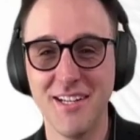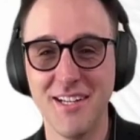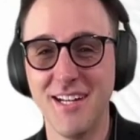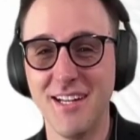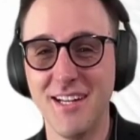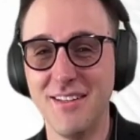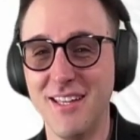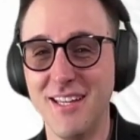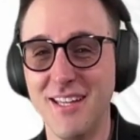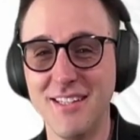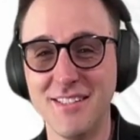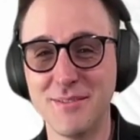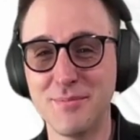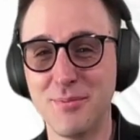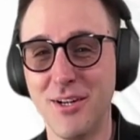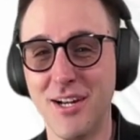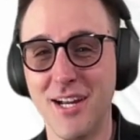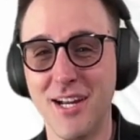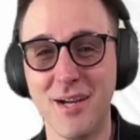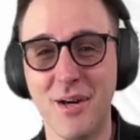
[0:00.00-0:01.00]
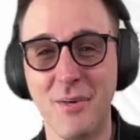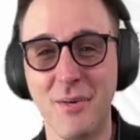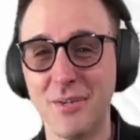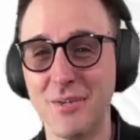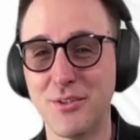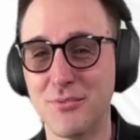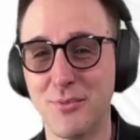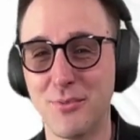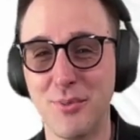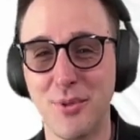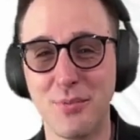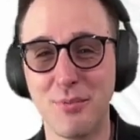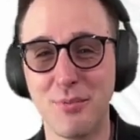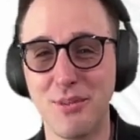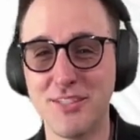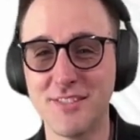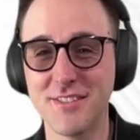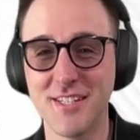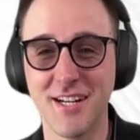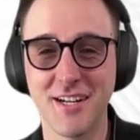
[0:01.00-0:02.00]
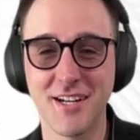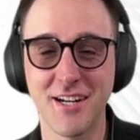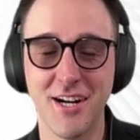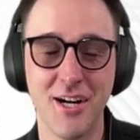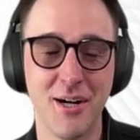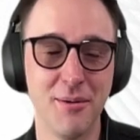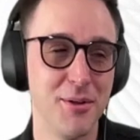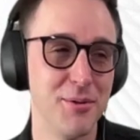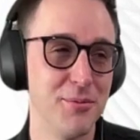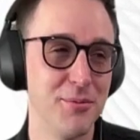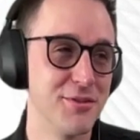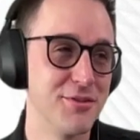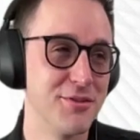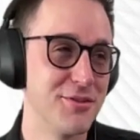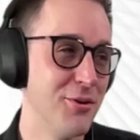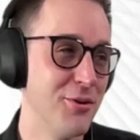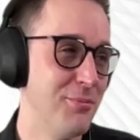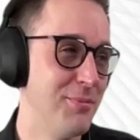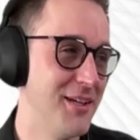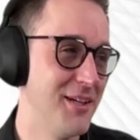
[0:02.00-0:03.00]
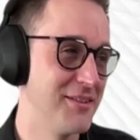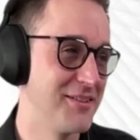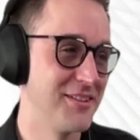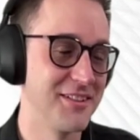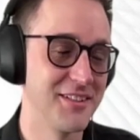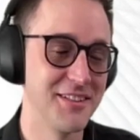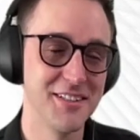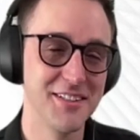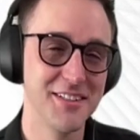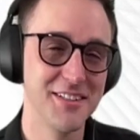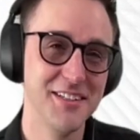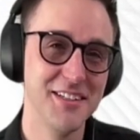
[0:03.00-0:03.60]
At this point, I went to WordPress.com. It was so basic.